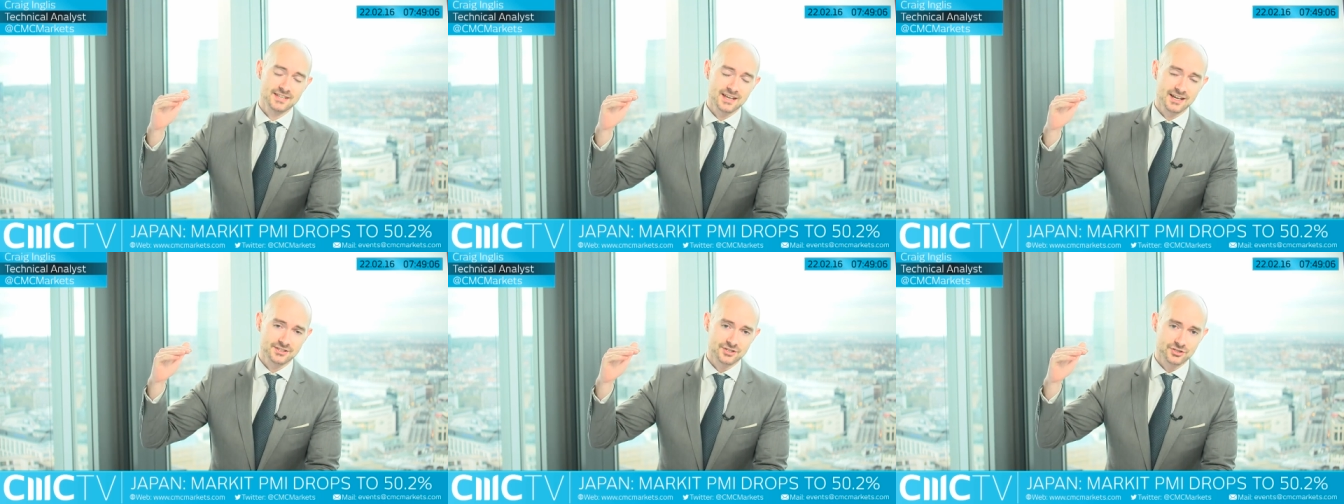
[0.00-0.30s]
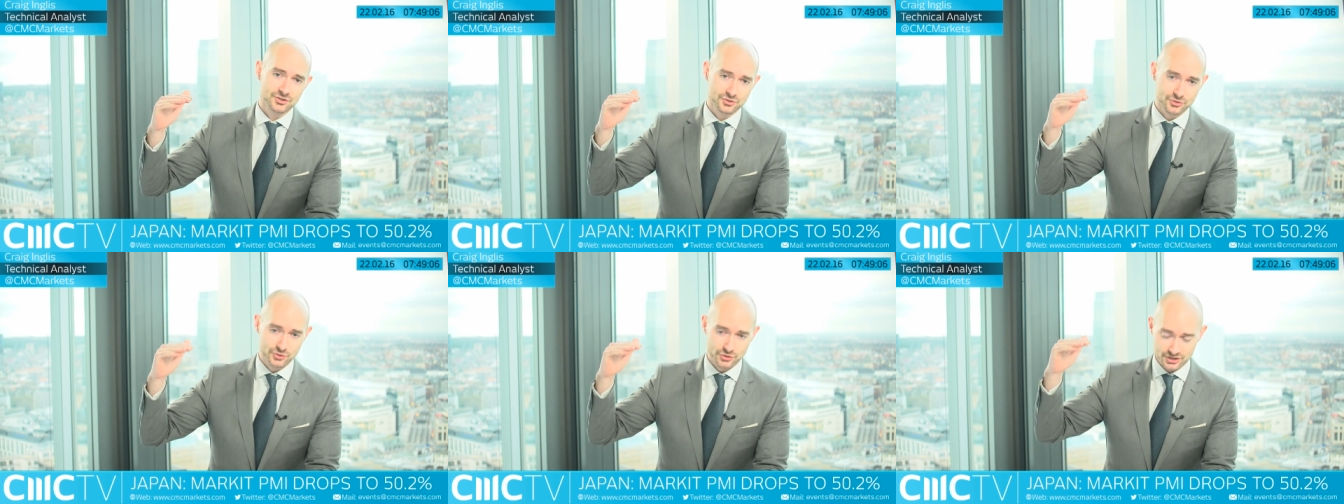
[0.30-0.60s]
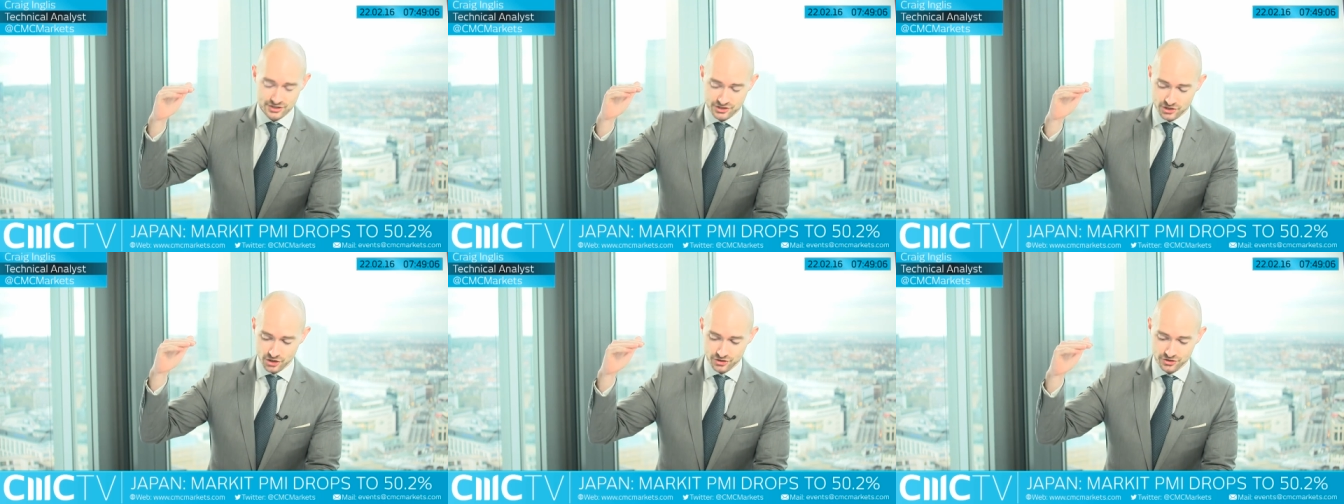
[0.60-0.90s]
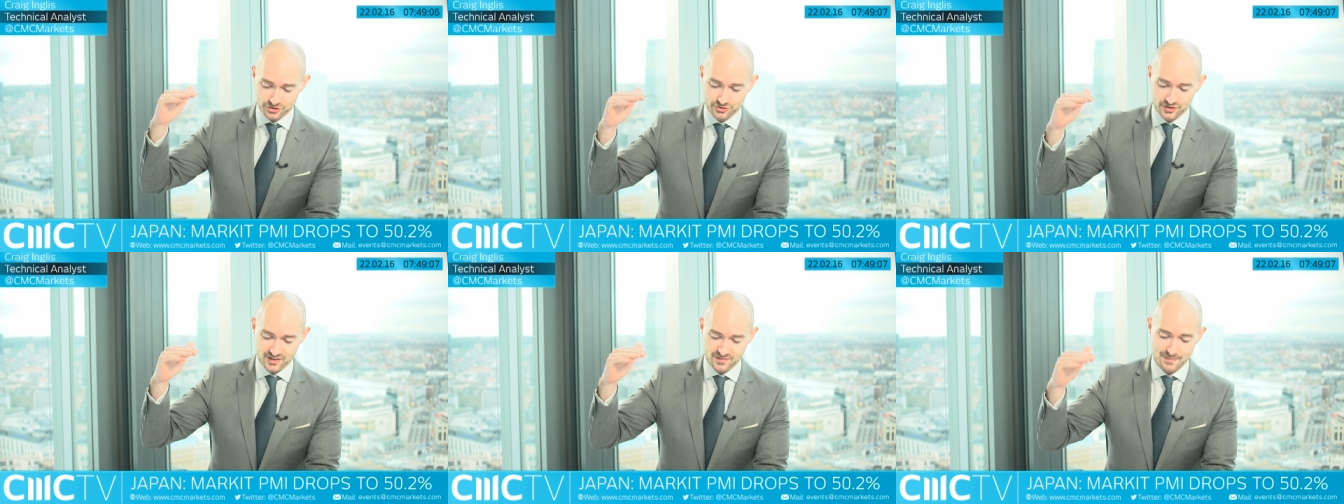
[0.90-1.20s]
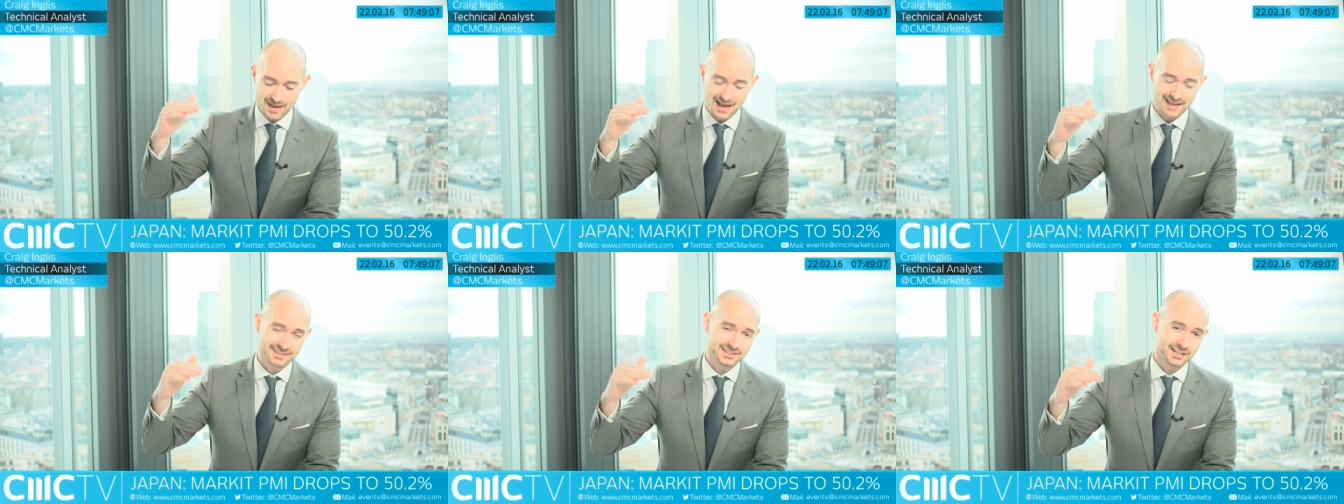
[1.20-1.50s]
Texas crude has started to
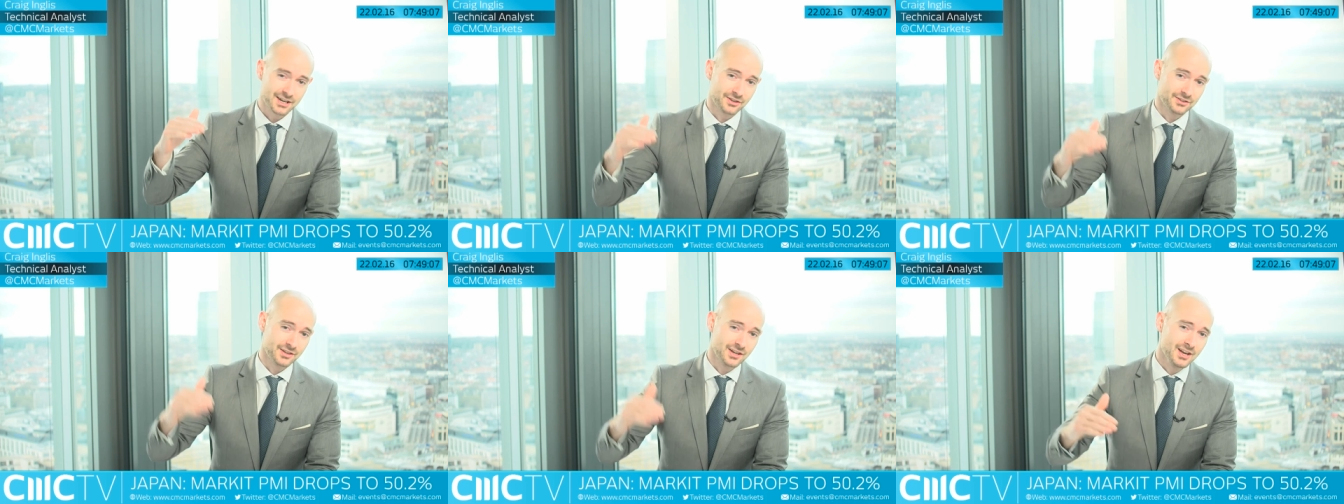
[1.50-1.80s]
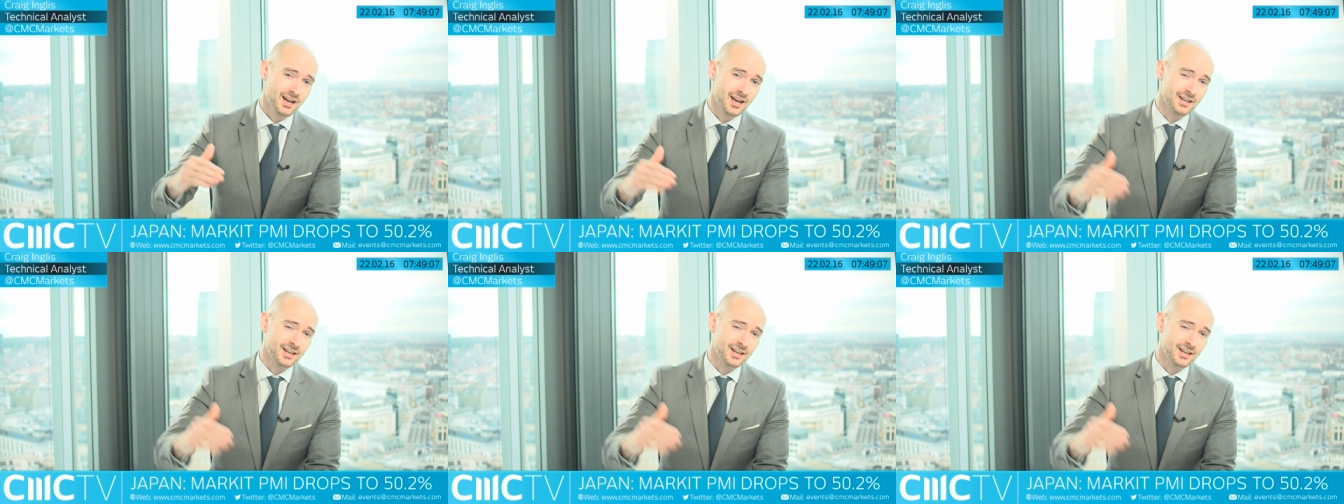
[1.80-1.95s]
drift back down.